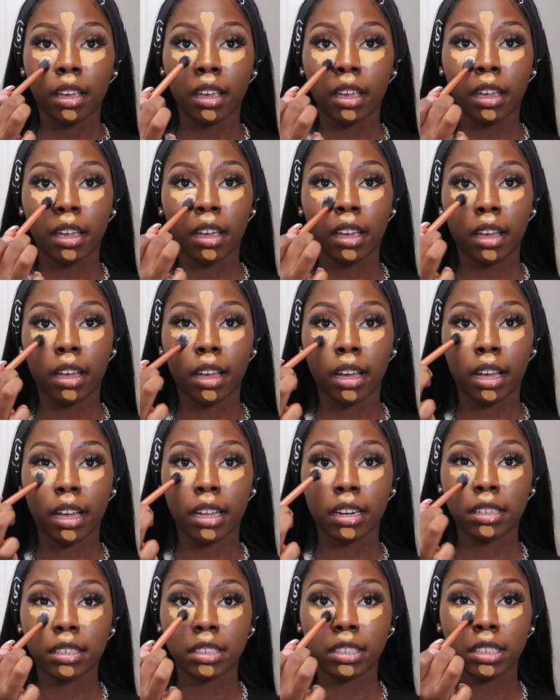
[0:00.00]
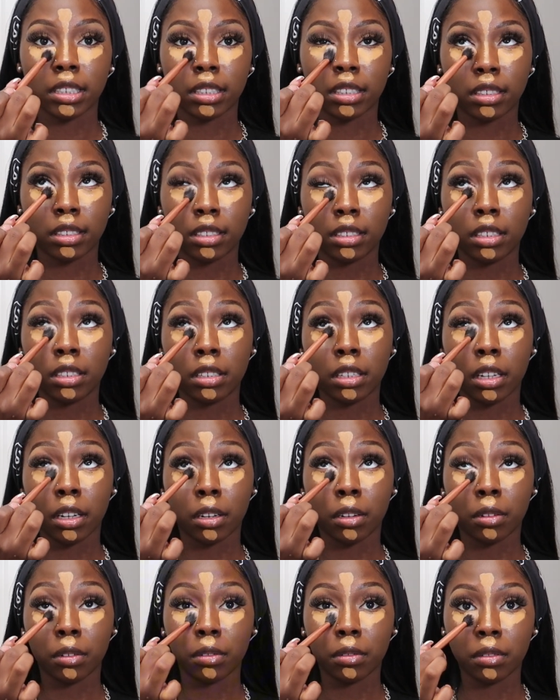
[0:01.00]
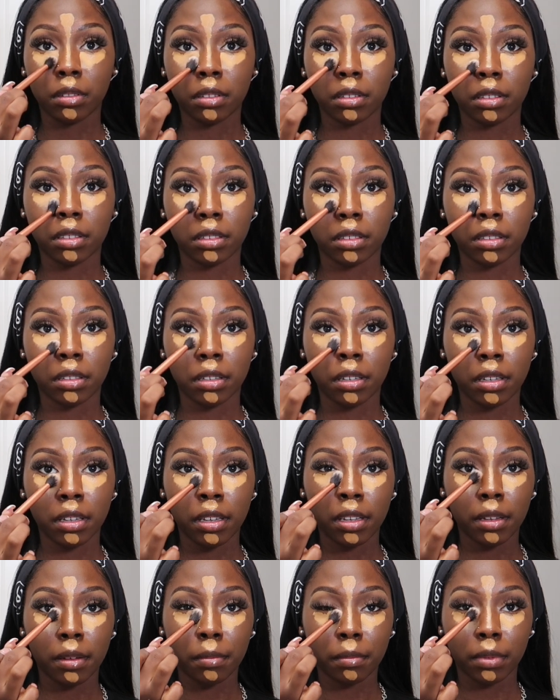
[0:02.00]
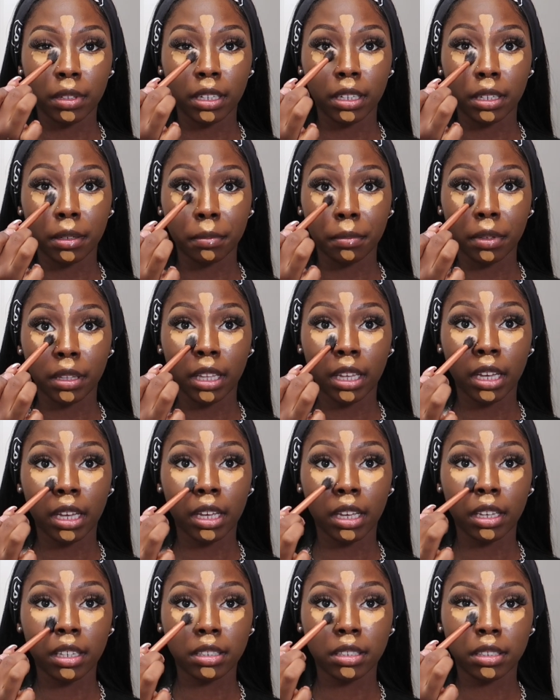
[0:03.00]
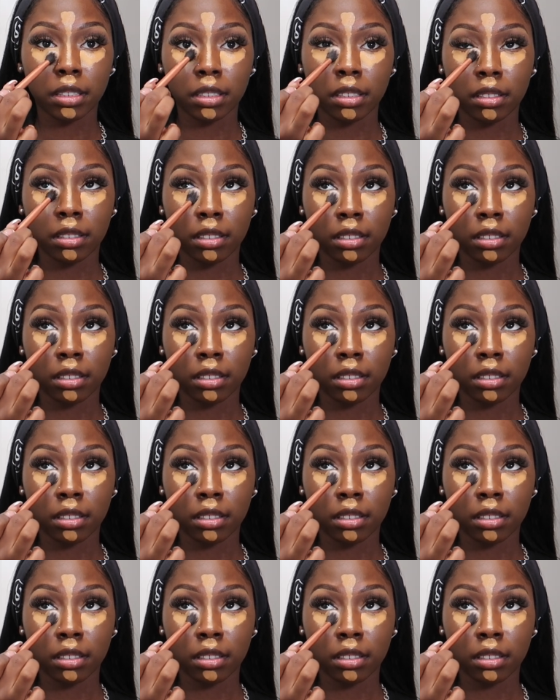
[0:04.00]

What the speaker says: And I kind of just, you know, blend in place.